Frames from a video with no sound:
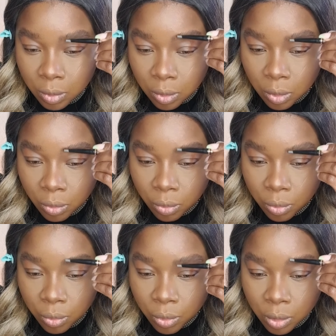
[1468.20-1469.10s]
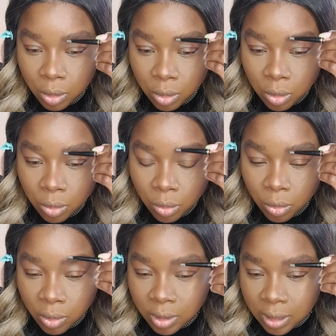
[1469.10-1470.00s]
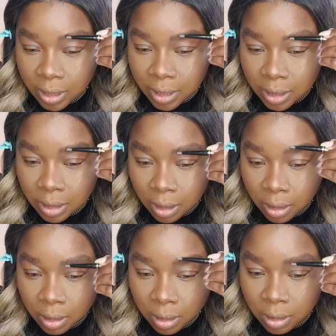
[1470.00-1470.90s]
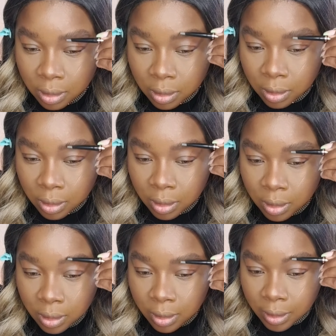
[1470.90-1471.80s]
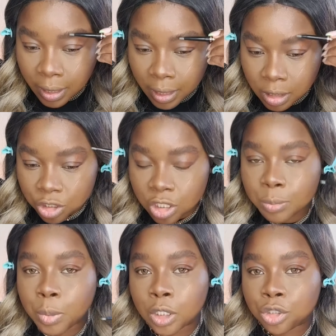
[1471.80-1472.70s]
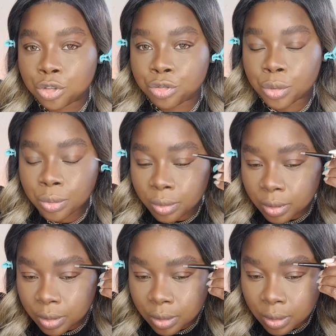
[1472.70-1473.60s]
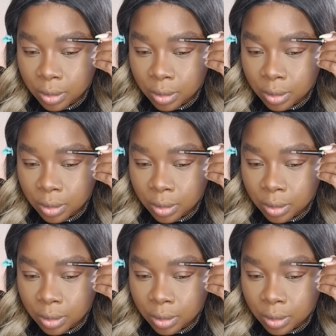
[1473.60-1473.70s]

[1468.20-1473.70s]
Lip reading: go on the inner and kind of just put strokes